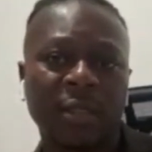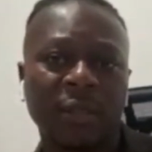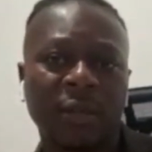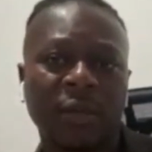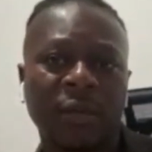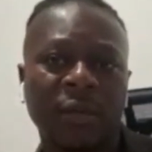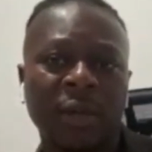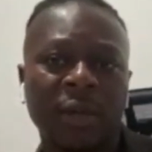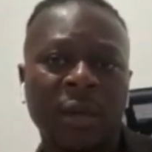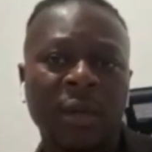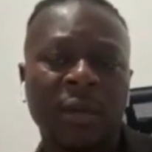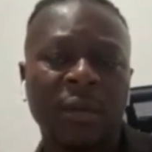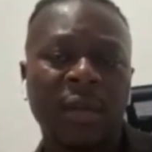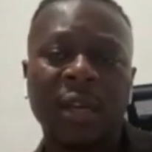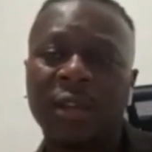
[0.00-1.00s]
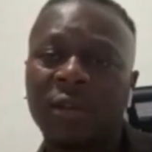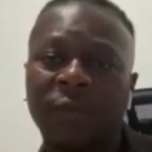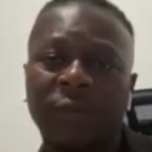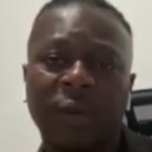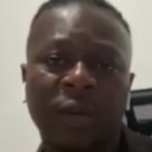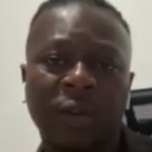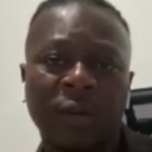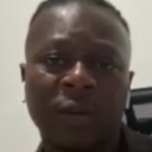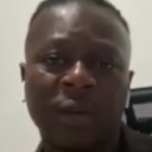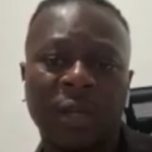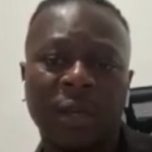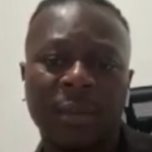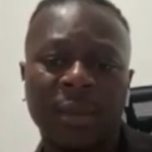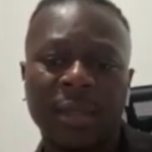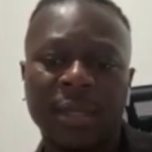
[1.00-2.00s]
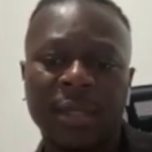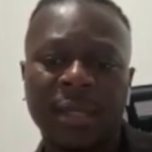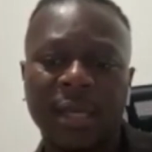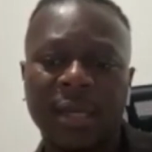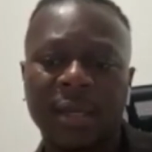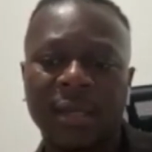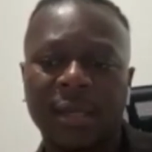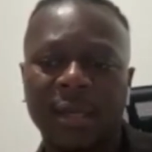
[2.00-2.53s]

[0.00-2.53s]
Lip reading: So thank you for including him in this. And